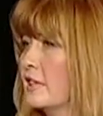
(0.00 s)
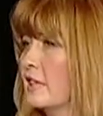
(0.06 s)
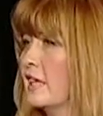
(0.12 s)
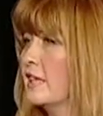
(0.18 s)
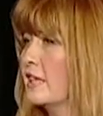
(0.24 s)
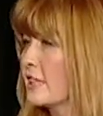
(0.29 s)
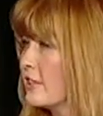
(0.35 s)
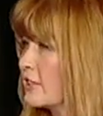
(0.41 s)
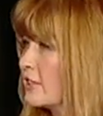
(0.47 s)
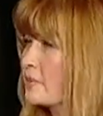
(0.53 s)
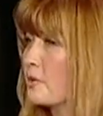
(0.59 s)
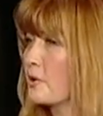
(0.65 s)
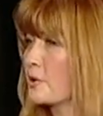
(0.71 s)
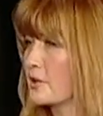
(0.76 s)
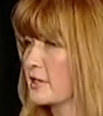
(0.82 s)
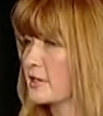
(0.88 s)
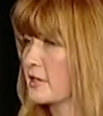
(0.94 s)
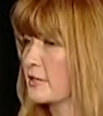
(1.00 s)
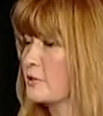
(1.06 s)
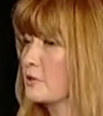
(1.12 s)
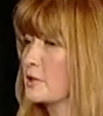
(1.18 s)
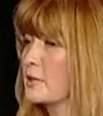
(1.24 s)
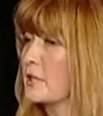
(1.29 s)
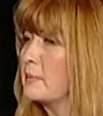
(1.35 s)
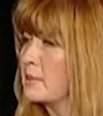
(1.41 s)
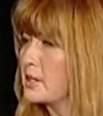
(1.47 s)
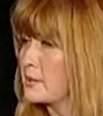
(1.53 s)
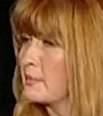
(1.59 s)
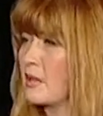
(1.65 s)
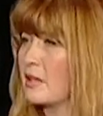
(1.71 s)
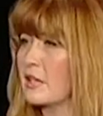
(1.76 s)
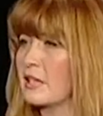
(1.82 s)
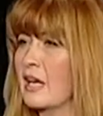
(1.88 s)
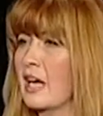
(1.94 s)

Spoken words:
another person whose name is Mark.